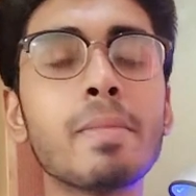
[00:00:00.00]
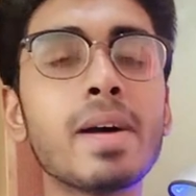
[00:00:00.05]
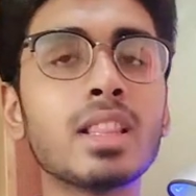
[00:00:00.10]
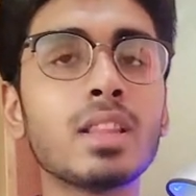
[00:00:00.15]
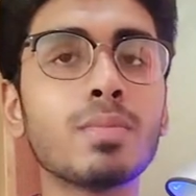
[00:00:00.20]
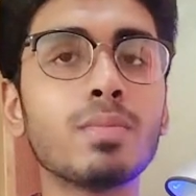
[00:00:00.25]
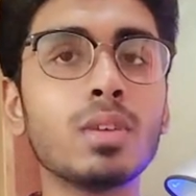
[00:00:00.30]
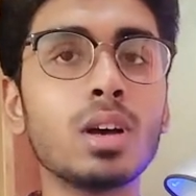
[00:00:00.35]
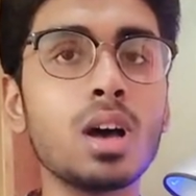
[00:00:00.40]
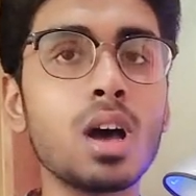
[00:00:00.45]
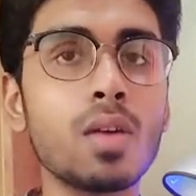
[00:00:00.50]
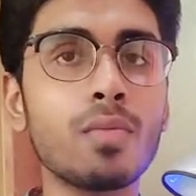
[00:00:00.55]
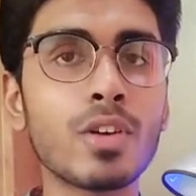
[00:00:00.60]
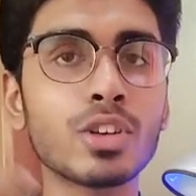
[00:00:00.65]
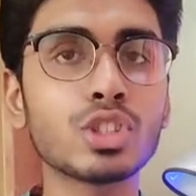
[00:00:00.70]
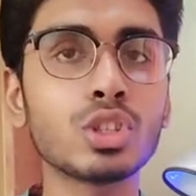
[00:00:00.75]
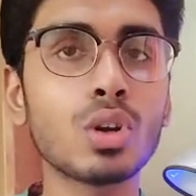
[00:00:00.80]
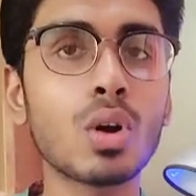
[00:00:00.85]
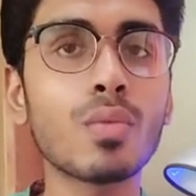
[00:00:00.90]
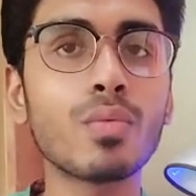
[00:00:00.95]
by the
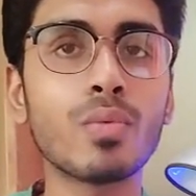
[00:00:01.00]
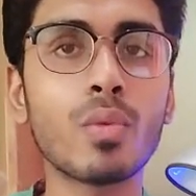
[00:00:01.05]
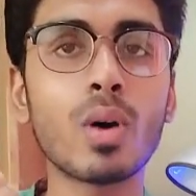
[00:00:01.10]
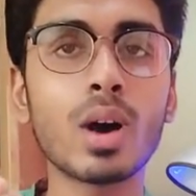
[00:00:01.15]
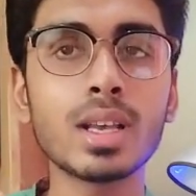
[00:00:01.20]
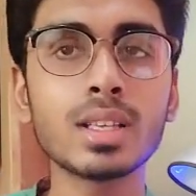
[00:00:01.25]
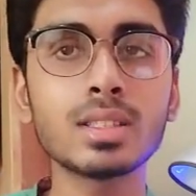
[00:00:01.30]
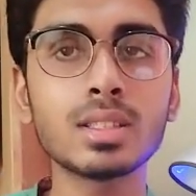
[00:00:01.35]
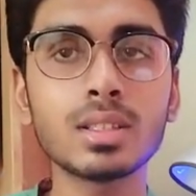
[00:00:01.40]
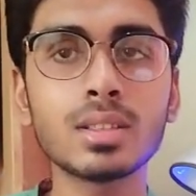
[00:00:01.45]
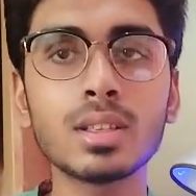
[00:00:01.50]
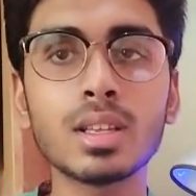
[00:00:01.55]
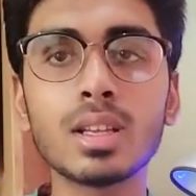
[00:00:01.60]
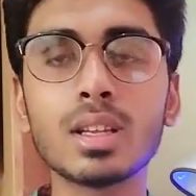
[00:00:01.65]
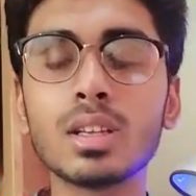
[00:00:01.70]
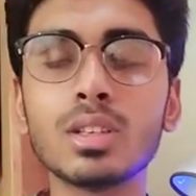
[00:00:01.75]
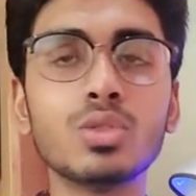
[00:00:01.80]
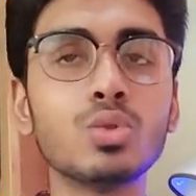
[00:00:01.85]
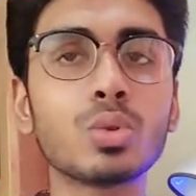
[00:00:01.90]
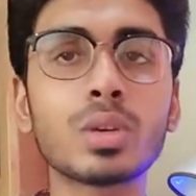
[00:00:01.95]
function of voice
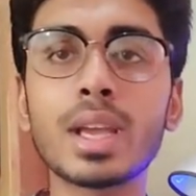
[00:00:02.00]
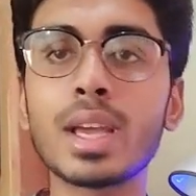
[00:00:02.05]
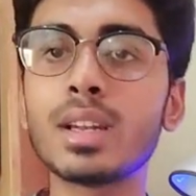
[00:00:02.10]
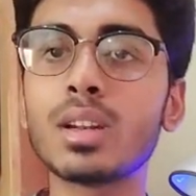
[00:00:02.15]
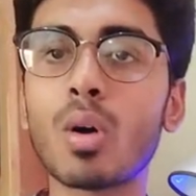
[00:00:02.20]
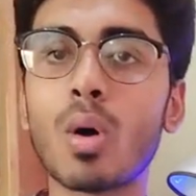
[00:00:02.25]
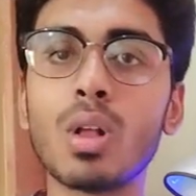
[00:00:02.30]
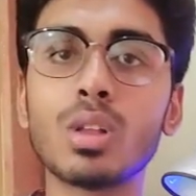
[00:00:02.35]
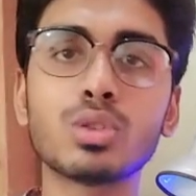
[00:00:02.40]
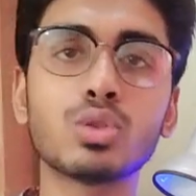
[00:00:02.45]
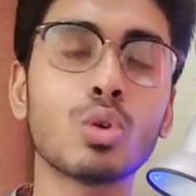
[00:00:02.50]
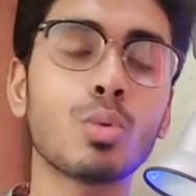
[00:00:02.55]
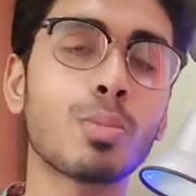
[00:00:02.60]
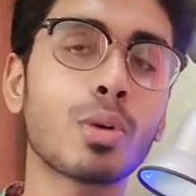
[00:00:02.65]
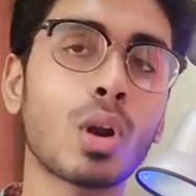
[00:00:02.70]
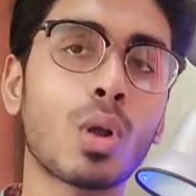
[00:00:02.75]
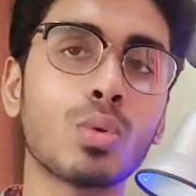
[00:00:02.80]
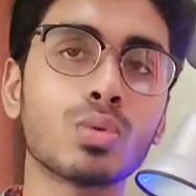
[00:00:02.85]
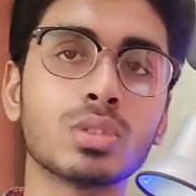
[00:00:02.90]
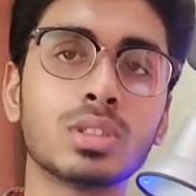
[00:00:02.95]
you can also
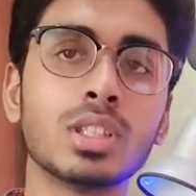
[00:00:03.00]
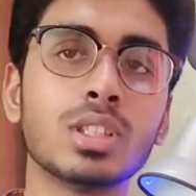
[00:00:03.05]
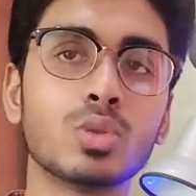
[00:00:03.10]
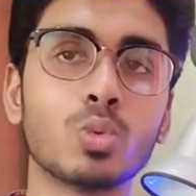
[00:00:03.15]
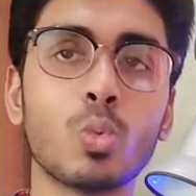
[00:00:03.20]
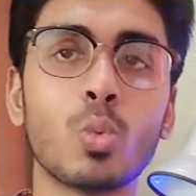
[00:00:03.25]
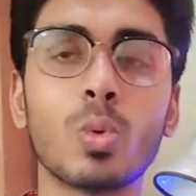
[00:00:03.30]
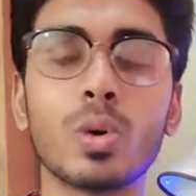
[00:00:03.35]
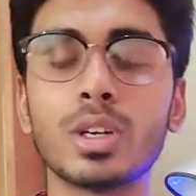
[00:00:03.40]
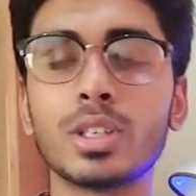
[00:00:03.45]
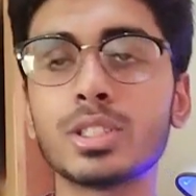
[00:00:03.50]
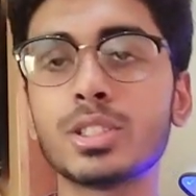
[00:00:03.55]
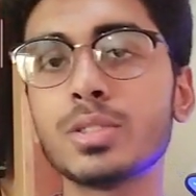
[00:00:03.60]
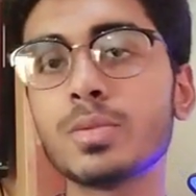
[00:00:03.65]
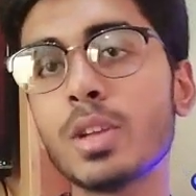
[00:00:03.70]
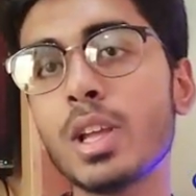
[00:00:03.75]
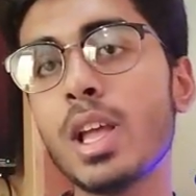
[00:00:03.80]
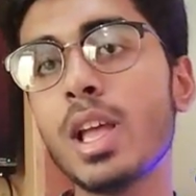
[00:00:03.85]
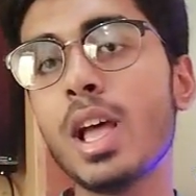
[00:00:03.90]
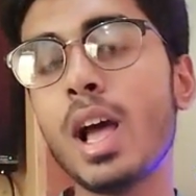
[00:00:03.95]
pronounce these
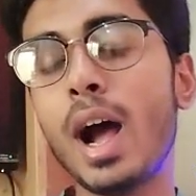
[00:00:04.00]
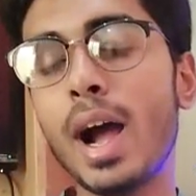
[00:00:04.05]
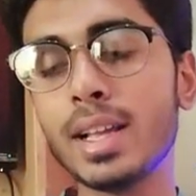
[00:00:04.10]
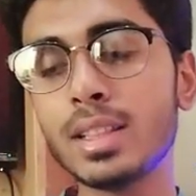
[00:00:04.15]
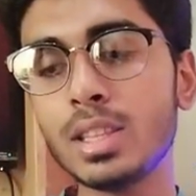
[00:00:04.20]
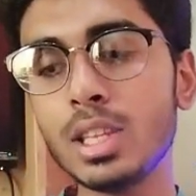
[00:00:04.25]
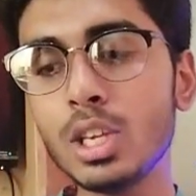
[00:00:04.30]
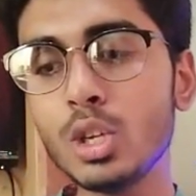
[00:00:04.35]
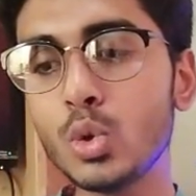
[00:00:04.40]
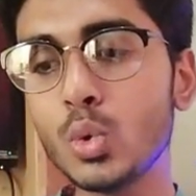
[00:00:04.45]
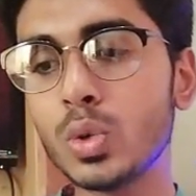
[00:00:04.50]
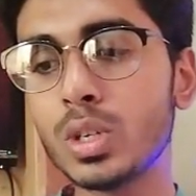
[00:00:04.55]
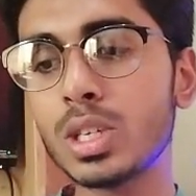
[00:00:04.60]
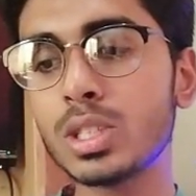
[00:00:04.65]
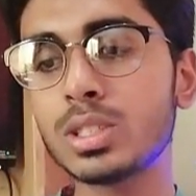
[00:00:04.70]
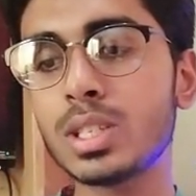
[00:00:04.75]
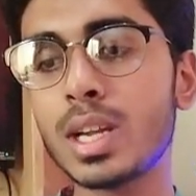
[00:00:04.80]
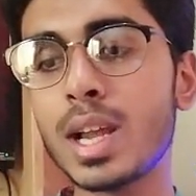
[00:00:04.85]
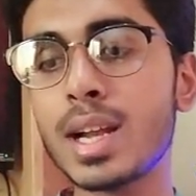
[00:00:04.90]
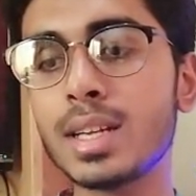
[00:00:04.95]
words. I think you
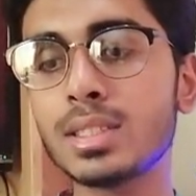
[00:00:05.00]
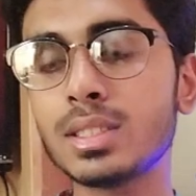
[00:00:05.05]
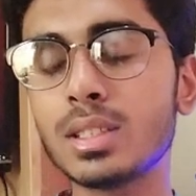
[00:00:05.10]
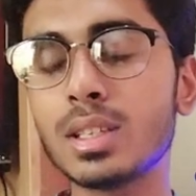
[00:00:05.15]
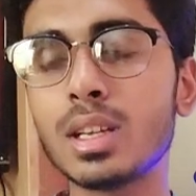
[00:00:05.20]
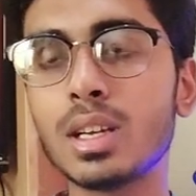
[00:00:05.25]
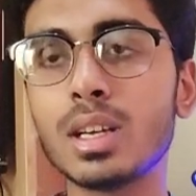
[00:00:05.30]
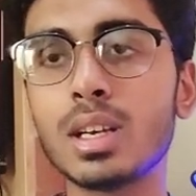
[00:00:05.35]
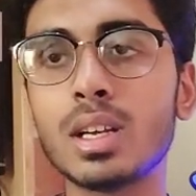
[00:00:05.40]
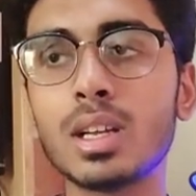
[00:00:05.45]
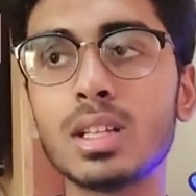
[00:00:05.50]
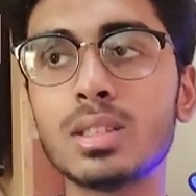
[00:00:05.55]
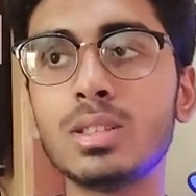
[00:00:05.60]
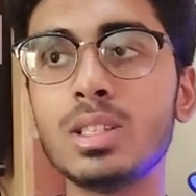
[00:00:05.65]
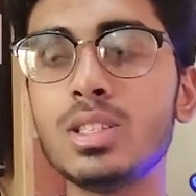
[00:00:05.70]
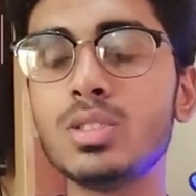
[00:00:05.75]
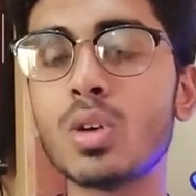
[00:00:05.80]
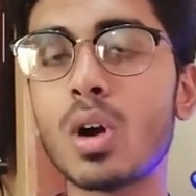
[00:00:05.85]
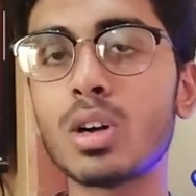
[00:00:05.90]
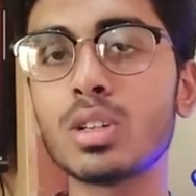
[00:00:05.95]
understand
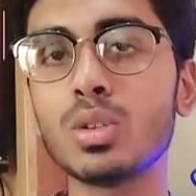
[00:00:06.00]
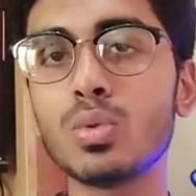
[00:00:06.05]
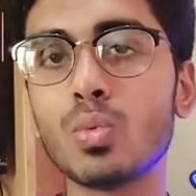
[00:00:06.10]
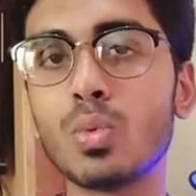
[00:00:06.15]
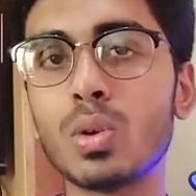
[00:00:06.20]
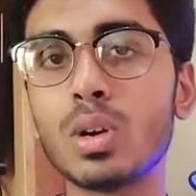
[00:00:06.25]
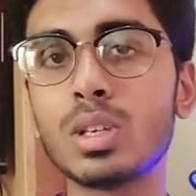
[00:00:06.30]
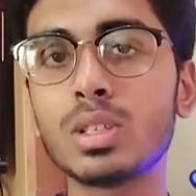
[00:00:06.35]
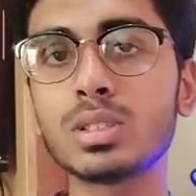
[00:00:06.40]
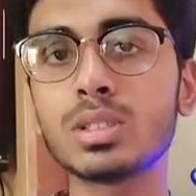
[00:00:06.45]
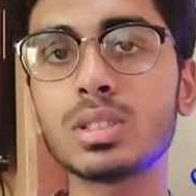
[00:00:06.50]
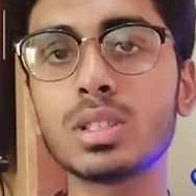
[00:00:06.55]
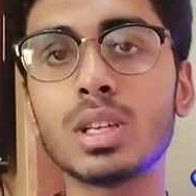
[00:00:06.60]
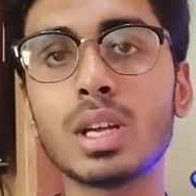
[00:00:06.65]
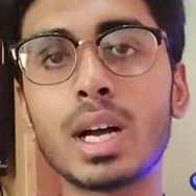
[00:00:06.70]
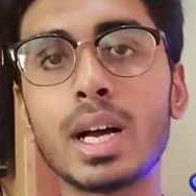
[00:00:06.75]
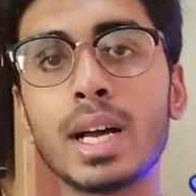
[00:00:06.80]
these are the words.